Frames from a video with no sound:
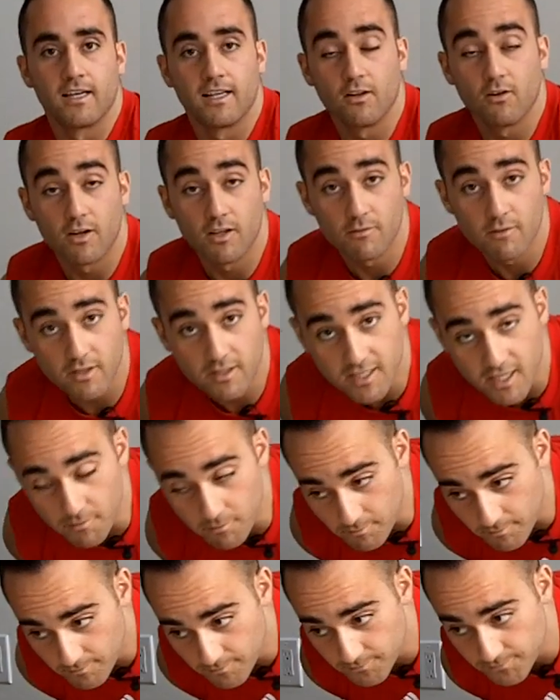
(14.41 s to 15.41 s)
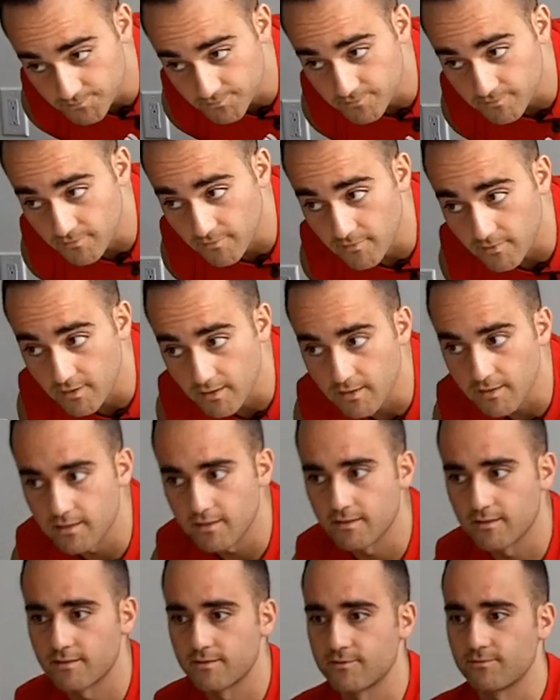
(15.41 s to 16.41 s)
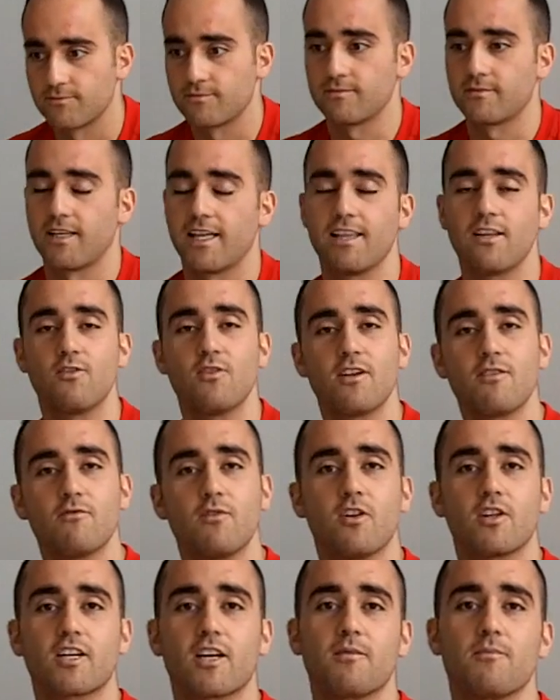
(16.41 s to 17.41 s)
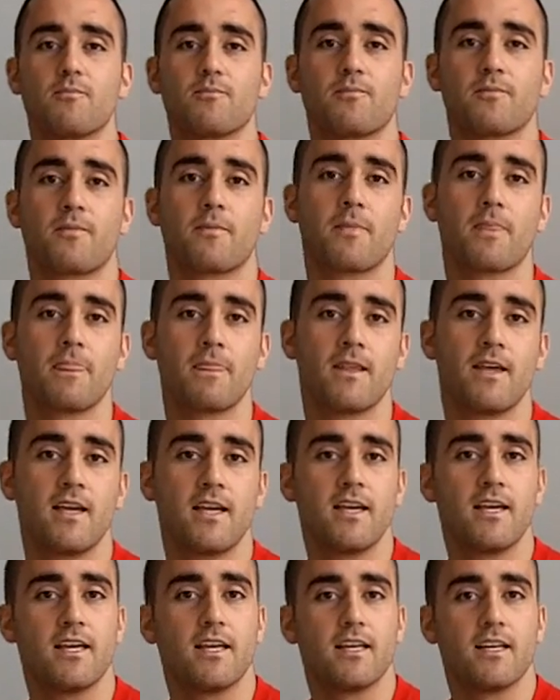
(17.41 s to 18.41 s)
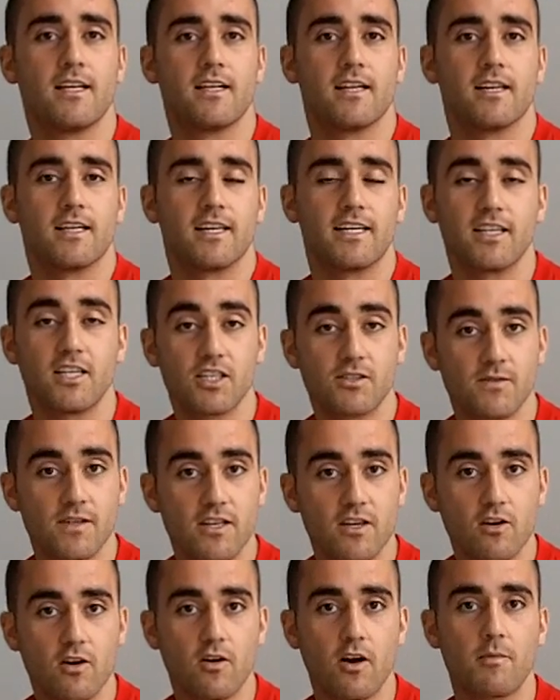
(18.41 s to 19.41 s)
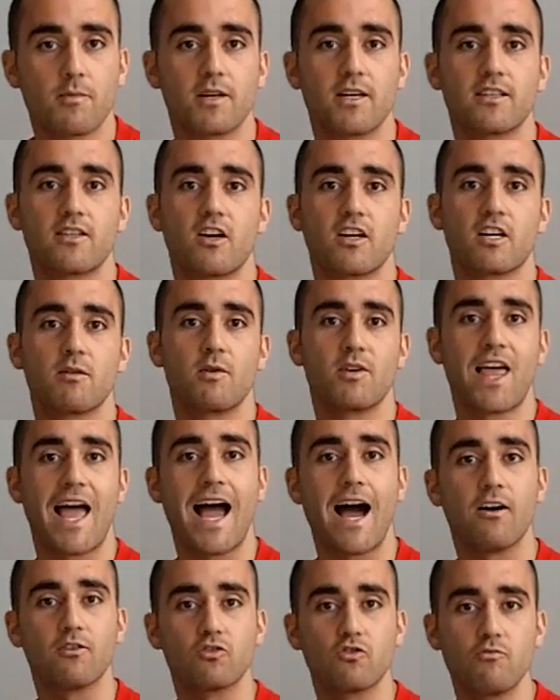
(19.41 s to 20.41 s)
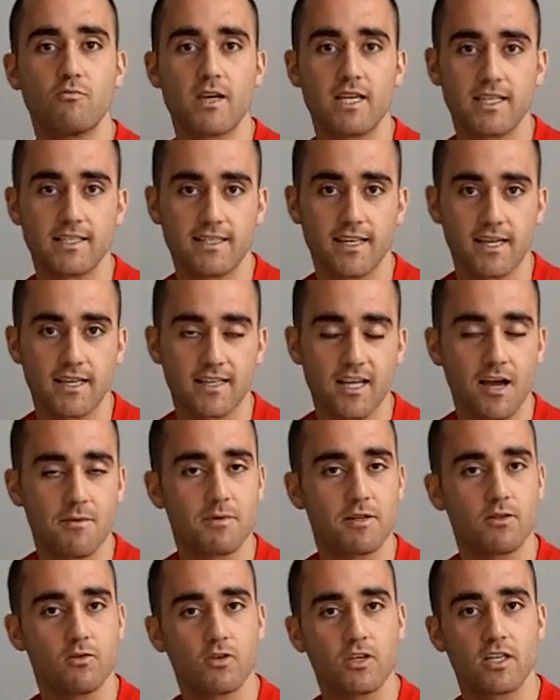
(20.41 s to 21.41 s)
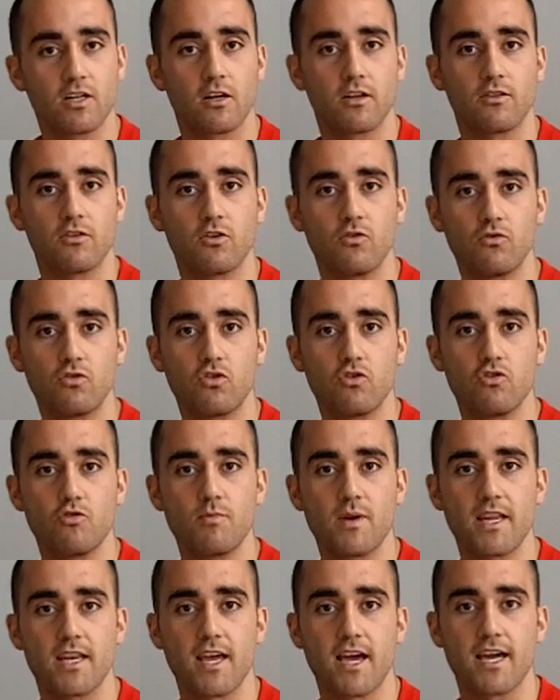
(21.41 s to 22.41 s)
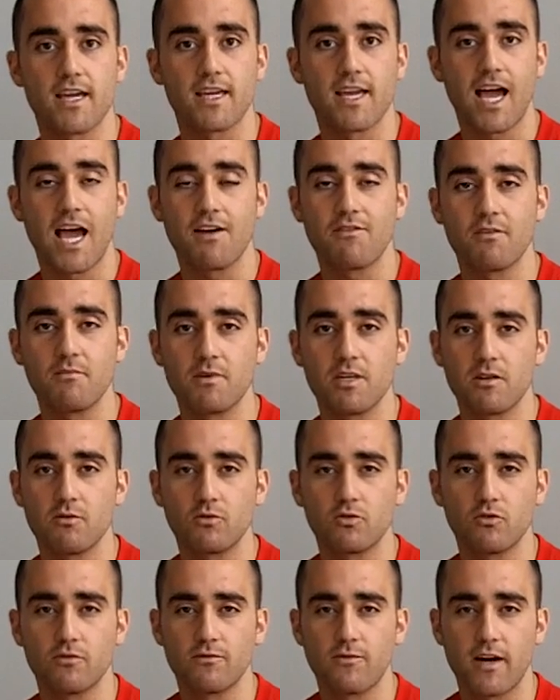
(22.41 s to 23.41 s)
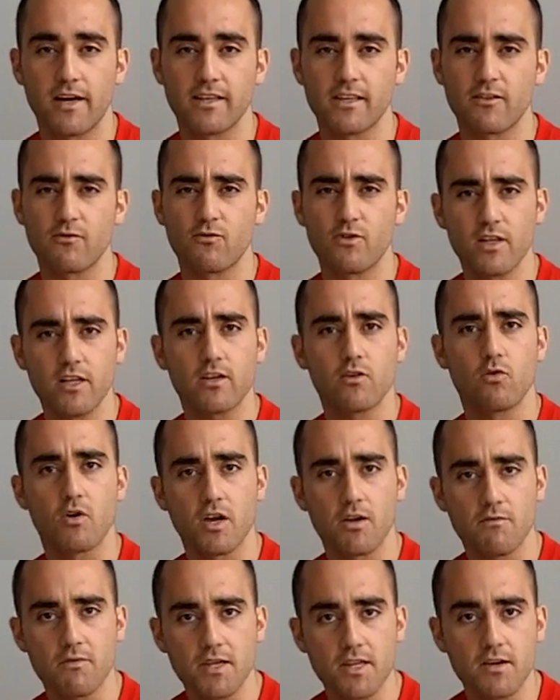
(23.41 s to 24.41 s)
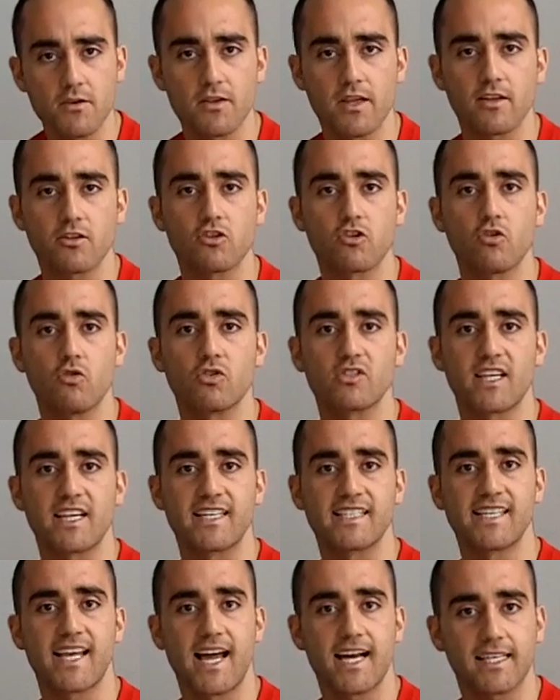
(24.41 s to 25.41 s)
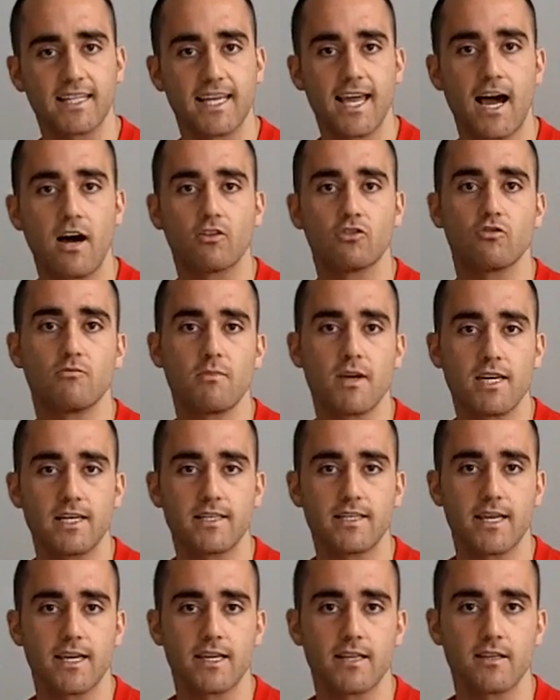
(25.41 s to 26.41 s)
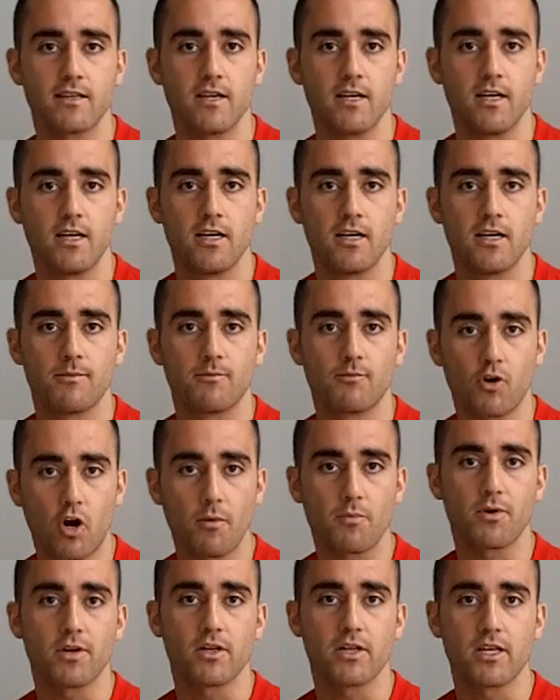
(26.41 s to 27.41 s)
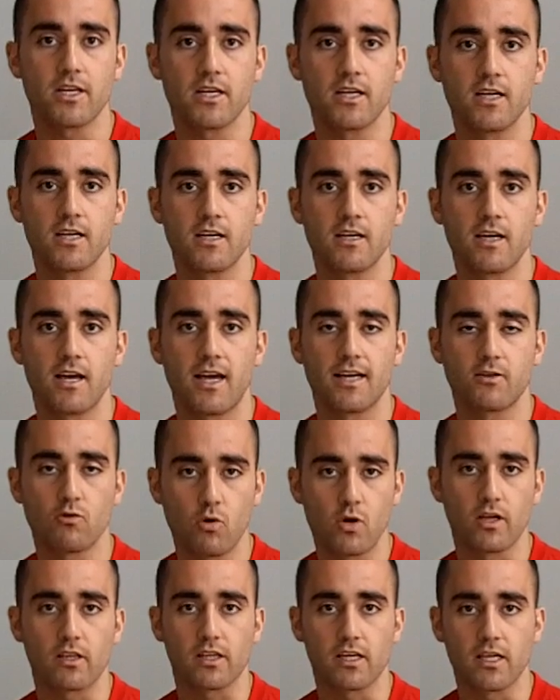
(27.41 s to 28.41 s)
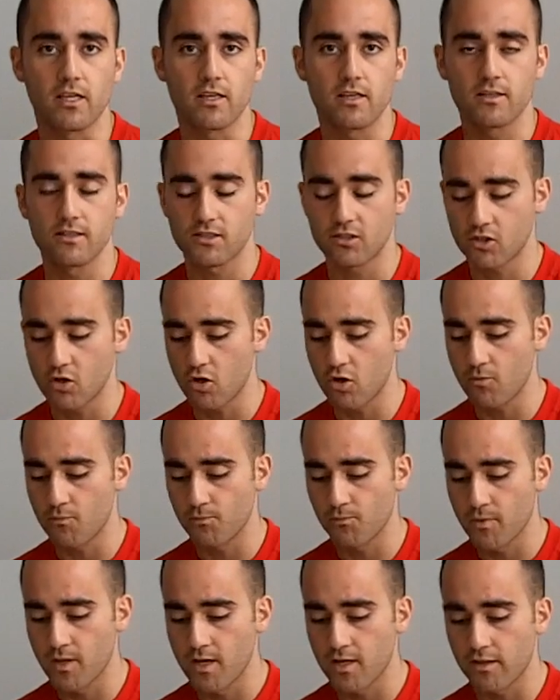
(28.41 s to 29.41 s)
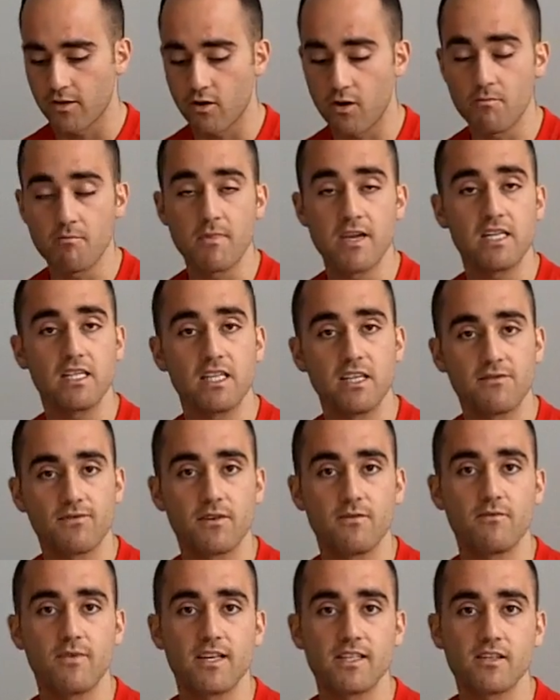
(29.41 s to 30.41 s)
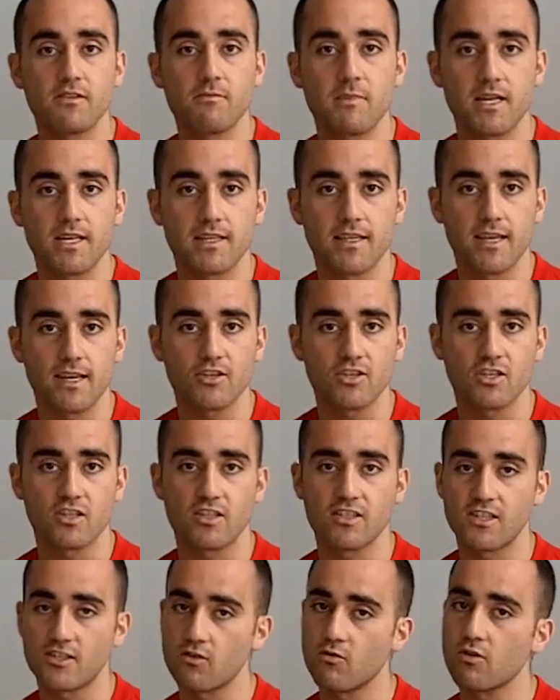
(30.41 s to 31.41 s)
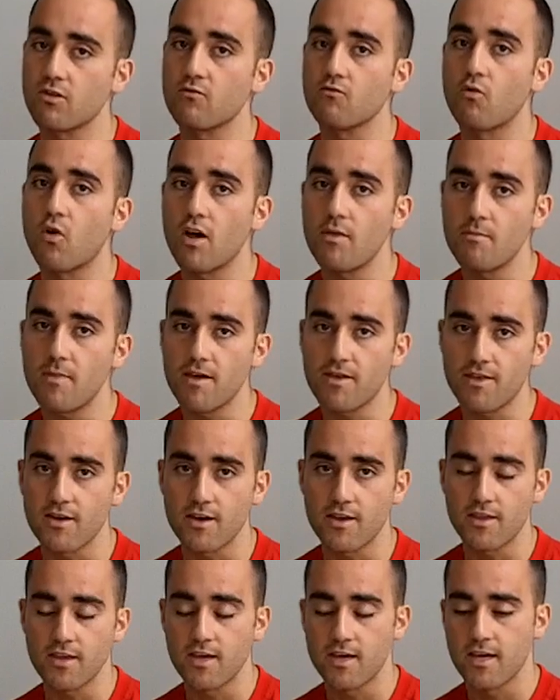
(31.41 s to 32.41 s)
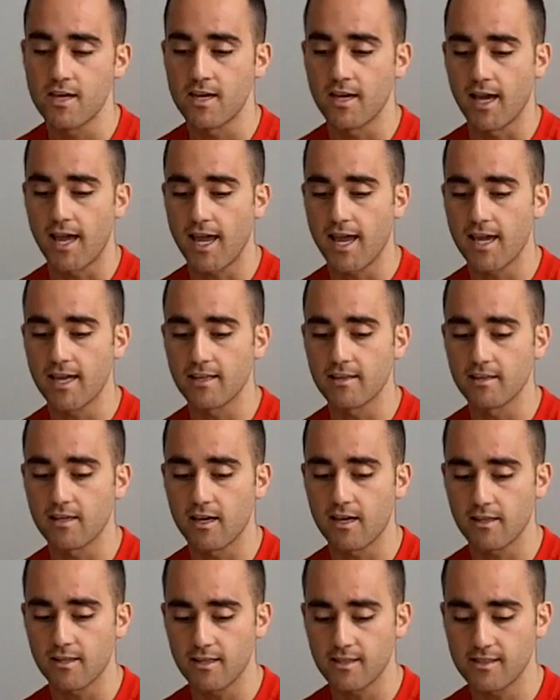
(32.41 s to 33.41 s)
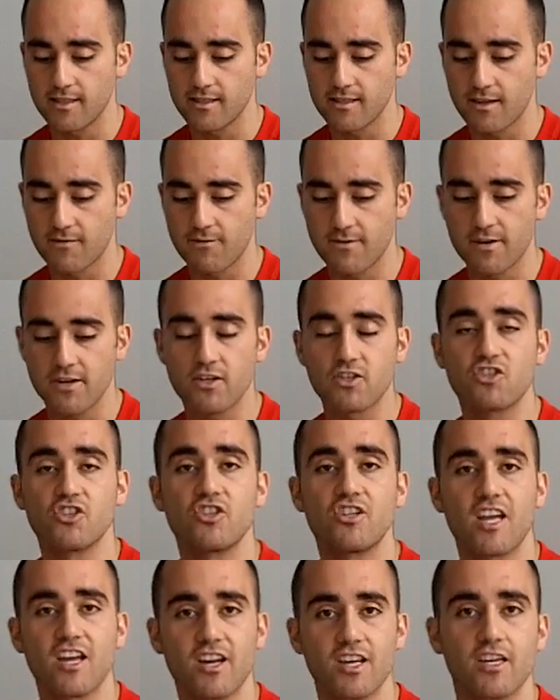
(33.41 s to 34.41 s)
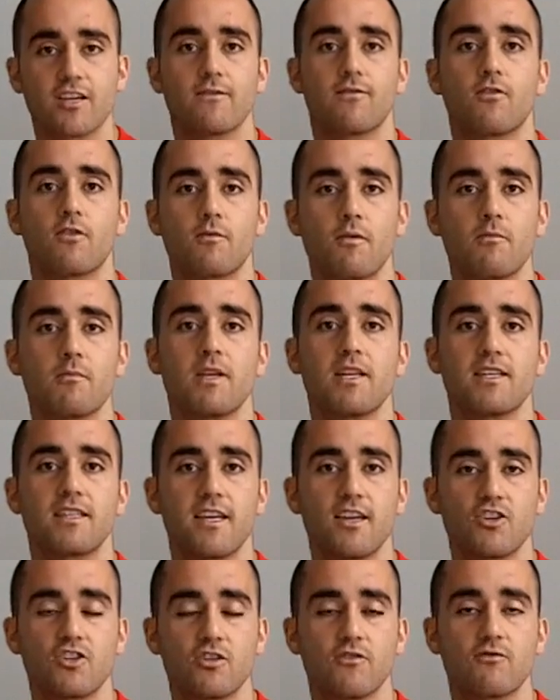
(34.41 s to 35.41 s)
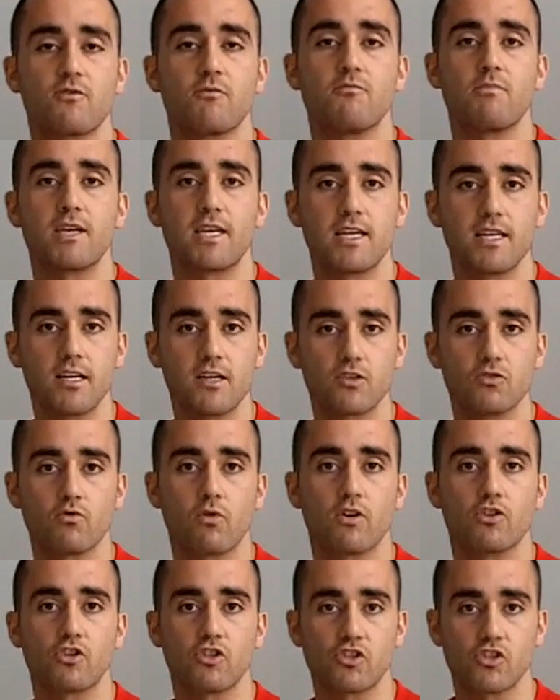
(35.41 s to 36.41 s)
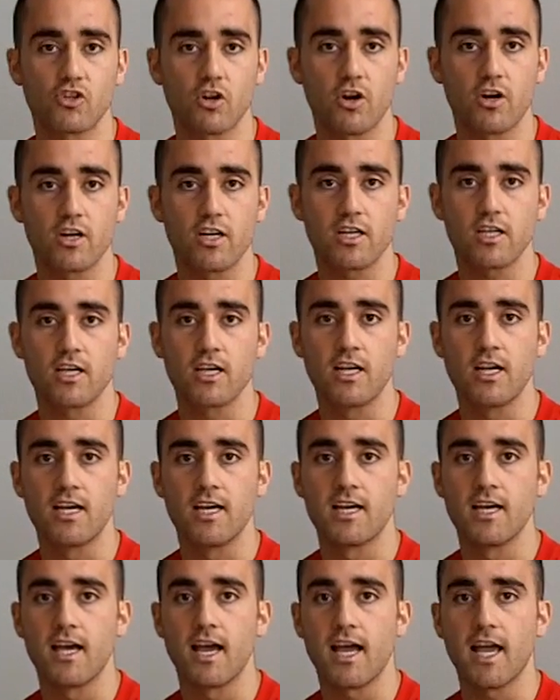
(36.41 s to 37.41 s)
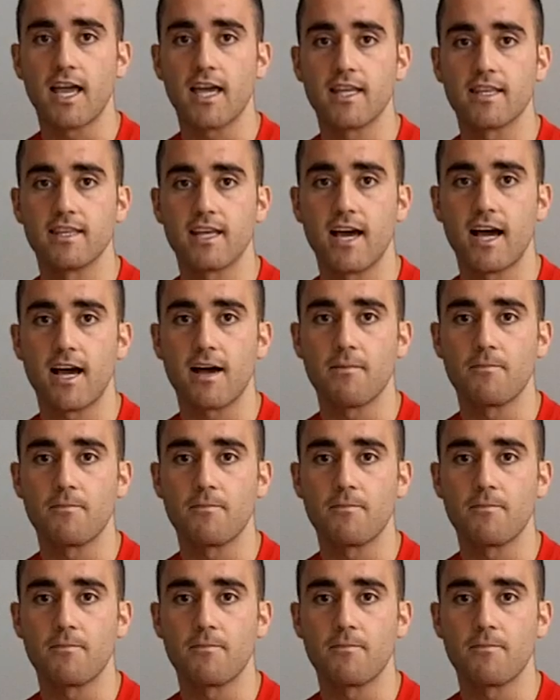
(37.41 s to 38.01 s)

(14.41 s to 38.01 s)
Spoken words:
Hello and welcome. Hello and welcome. In this video, I'm going to talk about how to meditate. I've been looking on YouTube and I haven't been able to find a really quick video that shows exactly how to meditate properly and quickly. So there are many different ways of meditation. This is only one method, and this is a very generic form of meditation for beginners who are just starting, and